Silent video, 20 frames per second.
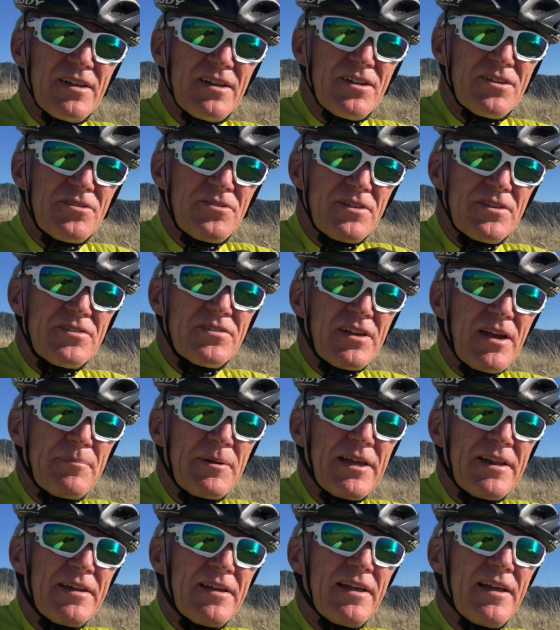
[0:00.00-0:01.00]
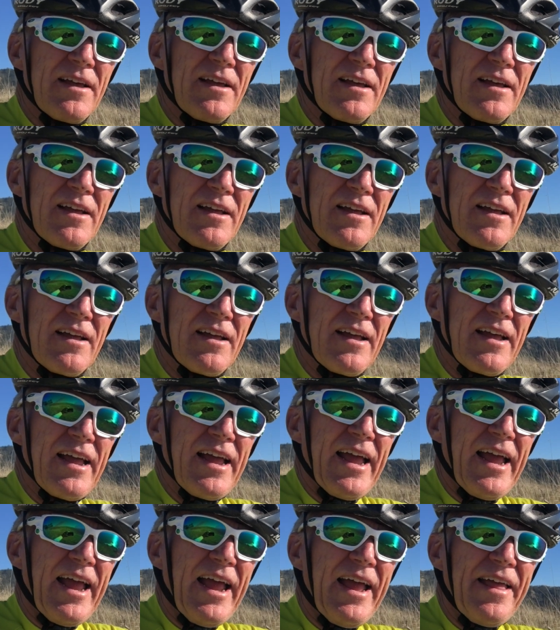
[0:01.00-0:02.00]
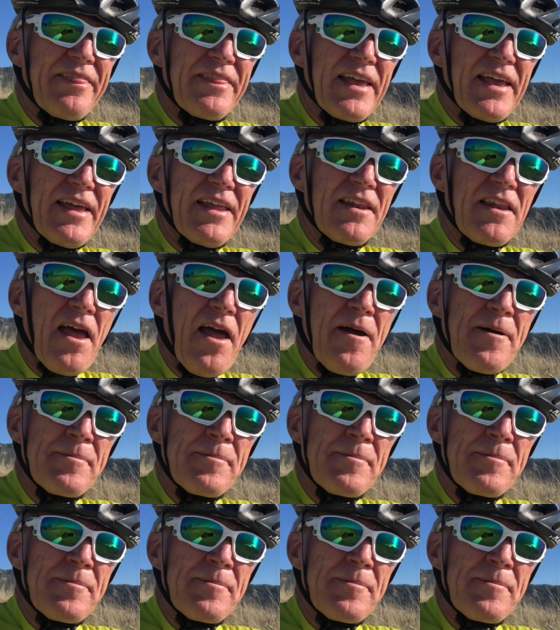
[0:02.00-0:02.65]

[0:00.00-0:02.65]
to the summit and then